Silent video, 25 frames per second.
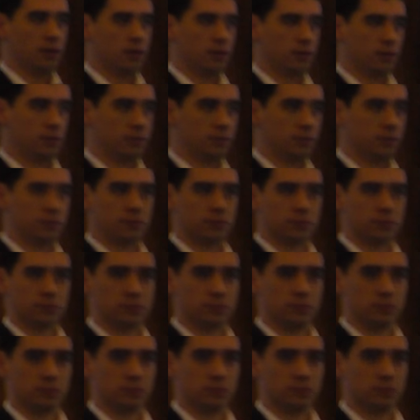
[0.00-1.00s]

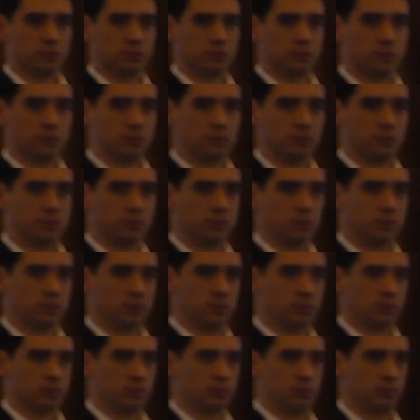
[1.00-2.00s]

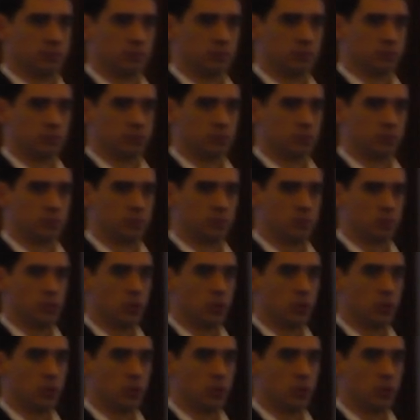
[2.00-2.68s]
This person isn't speaking.